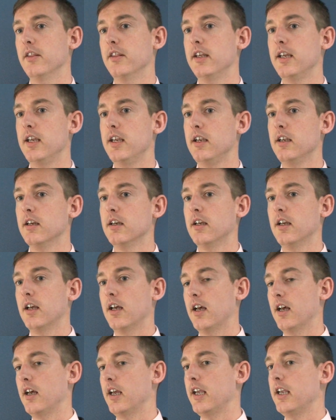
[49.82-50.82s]
the
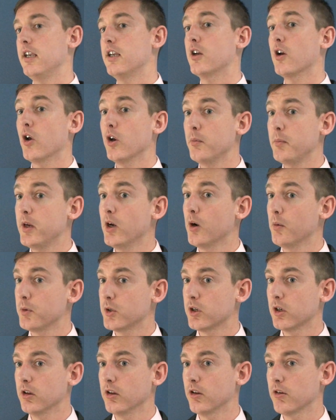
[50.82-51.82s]
economy
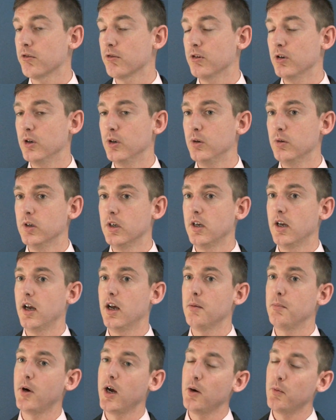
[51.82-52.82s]
option through
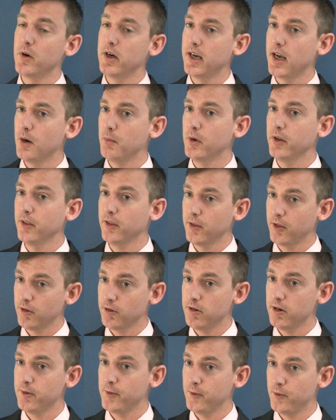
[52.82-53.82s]
buy one, get one
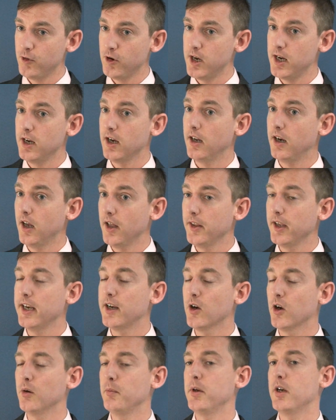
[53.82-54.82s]
free and other
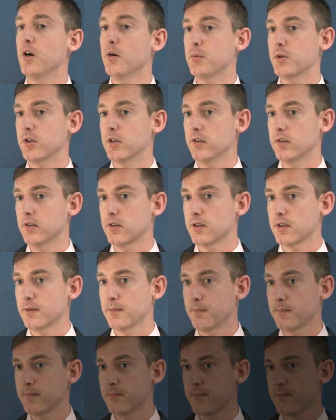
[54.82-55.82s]
economy options.
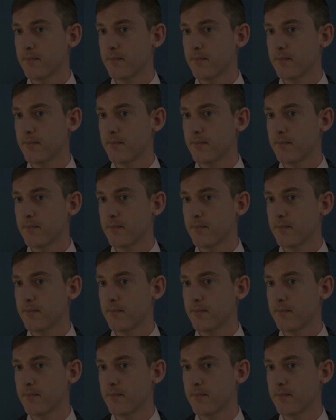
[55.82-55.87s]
